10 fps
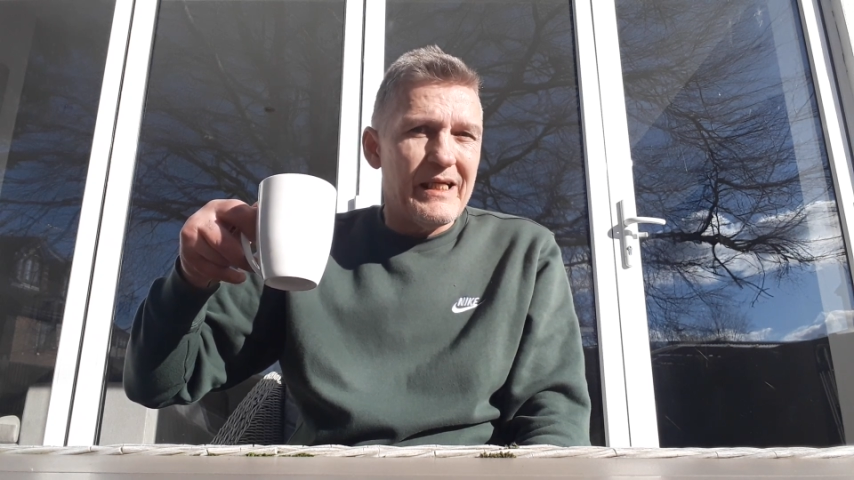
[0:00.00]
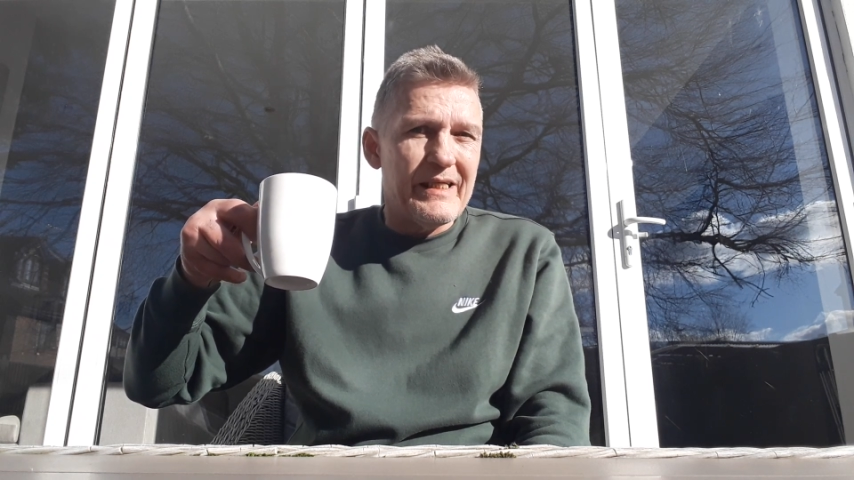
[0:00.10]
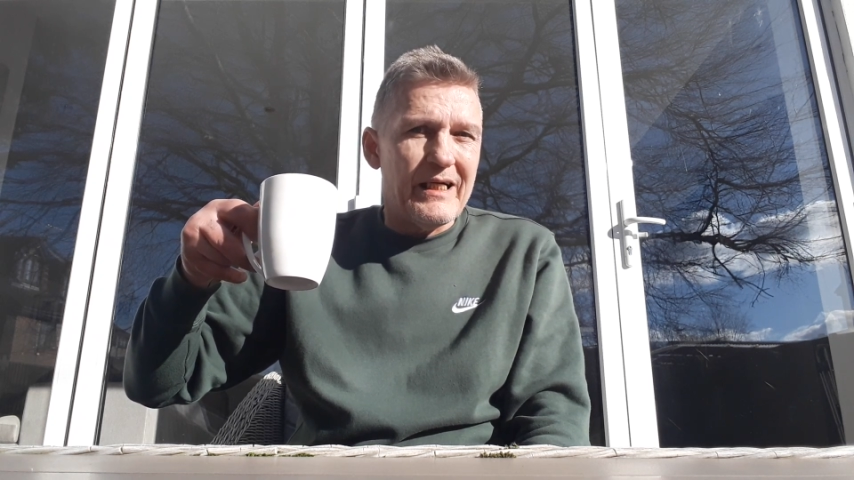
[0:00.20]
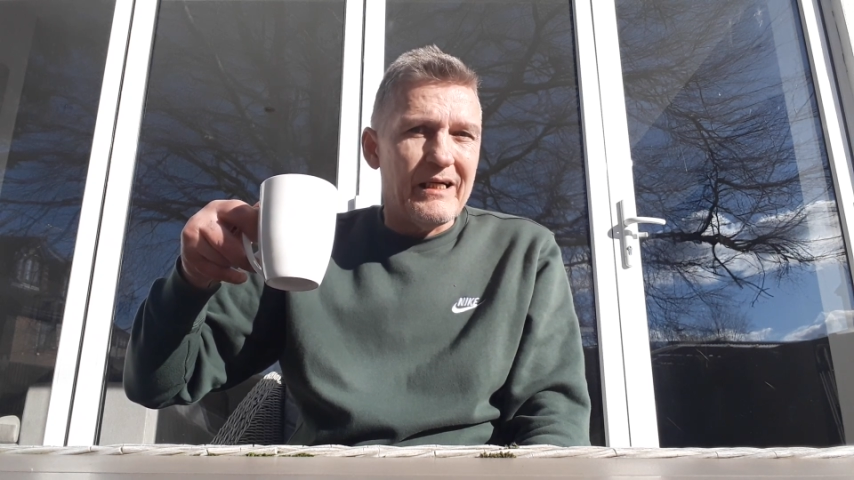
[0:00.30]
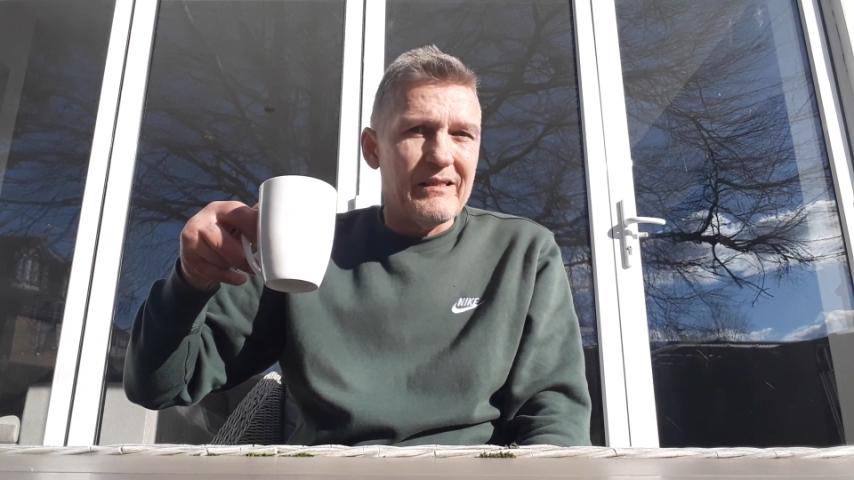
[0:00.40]

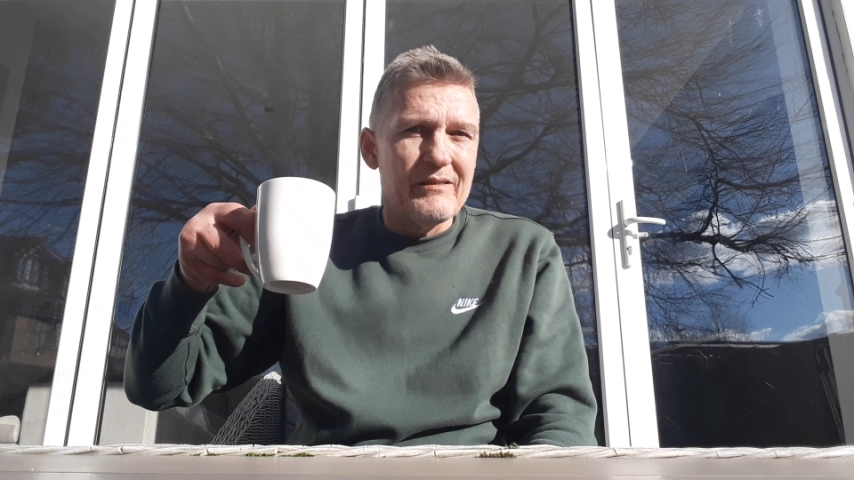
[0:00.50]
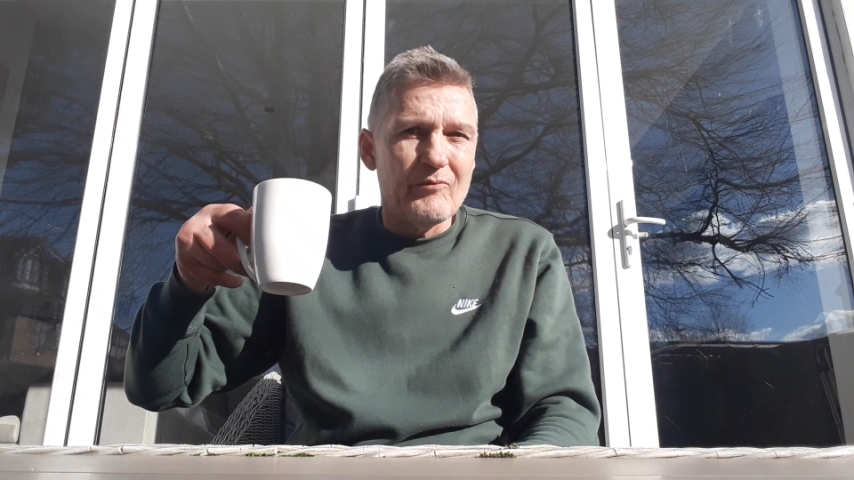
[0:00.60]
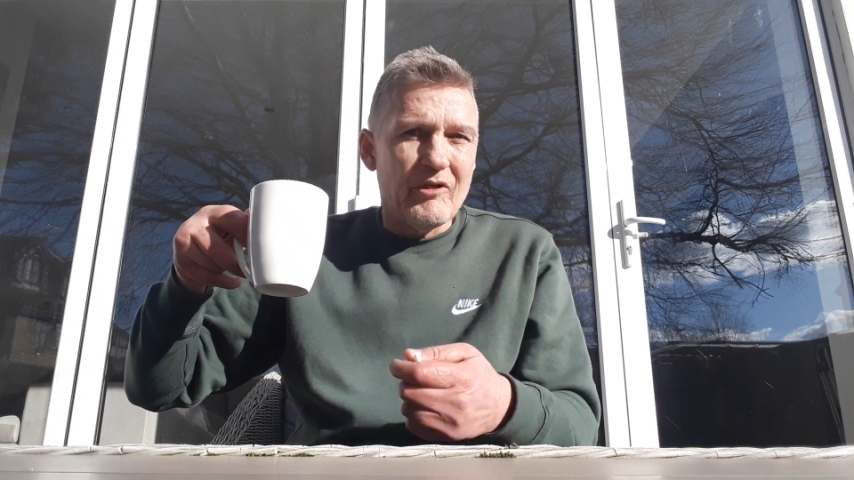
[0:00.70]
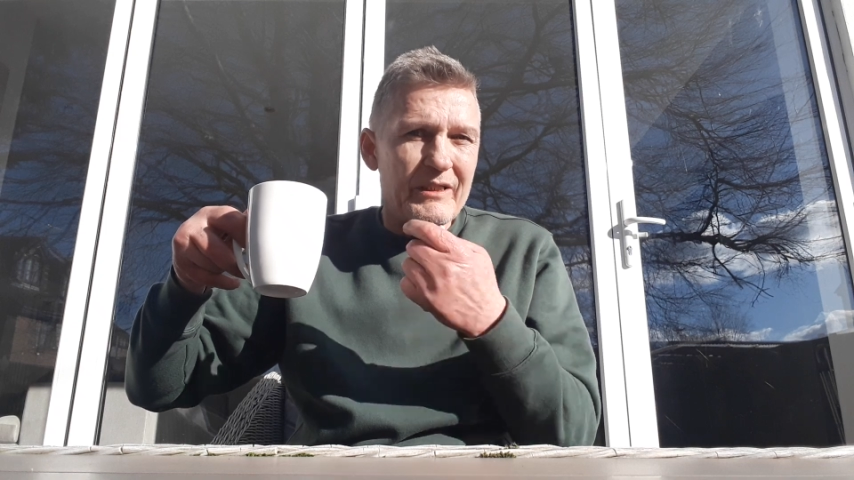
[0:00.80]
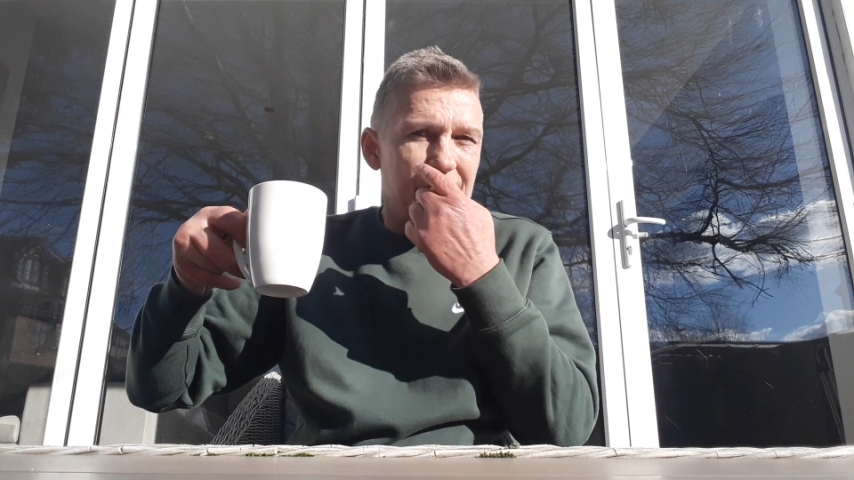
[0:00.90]
later
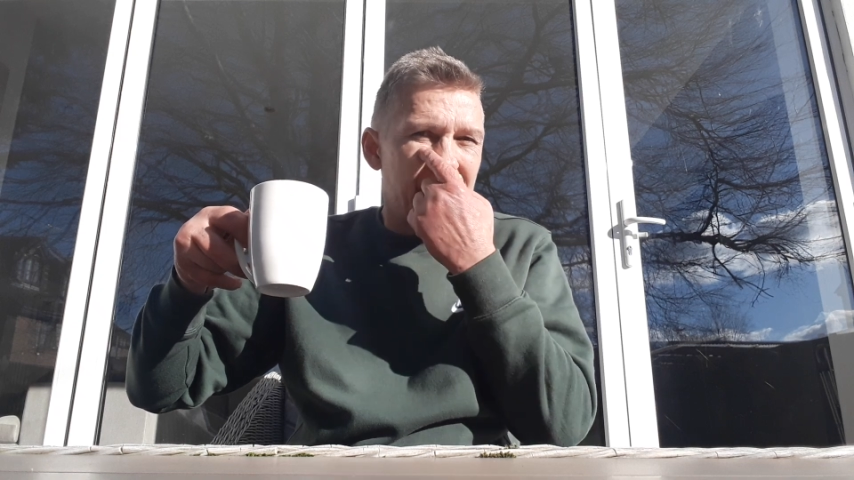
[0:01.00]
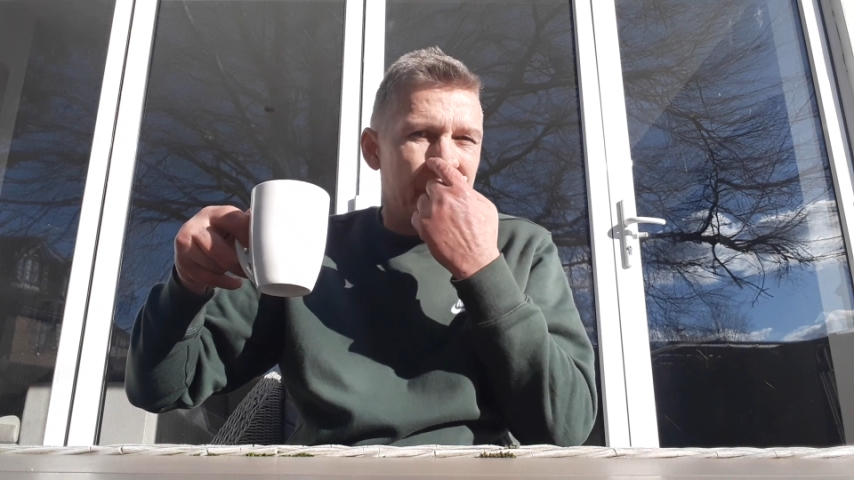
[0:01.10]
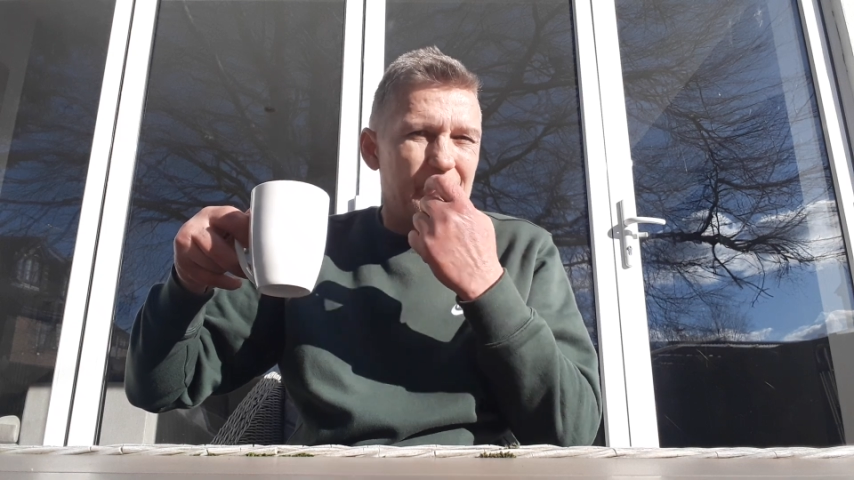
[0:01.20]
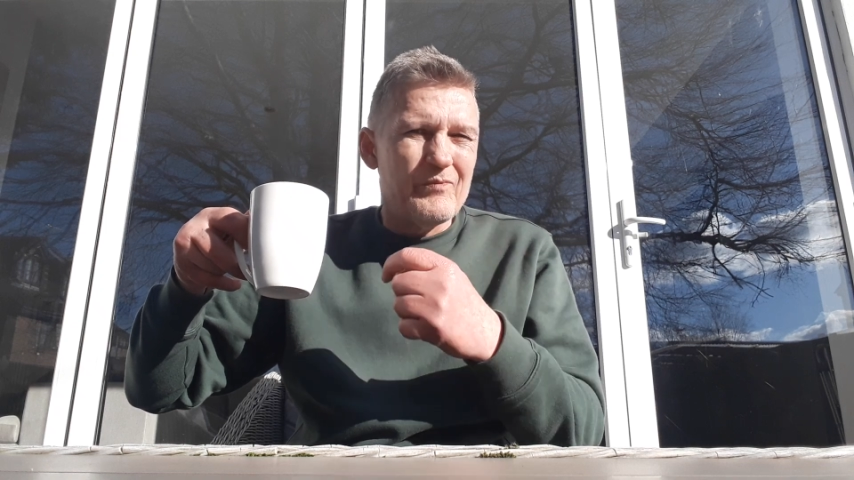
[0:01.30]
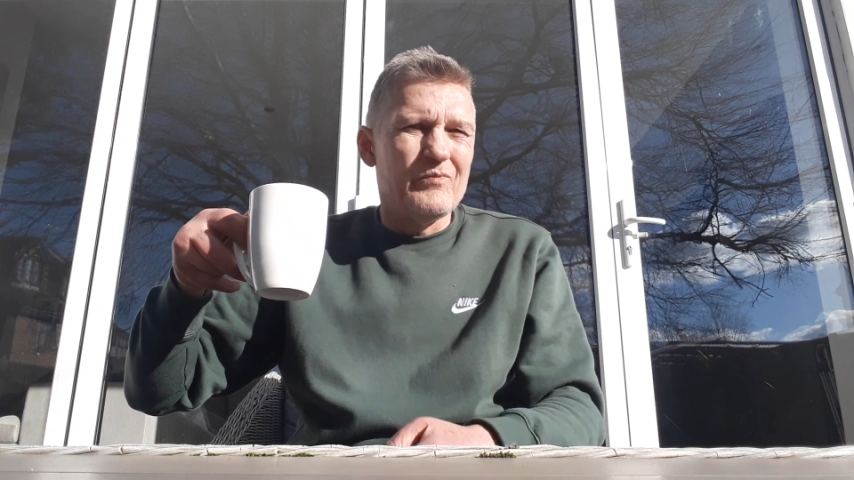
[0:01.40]
while he just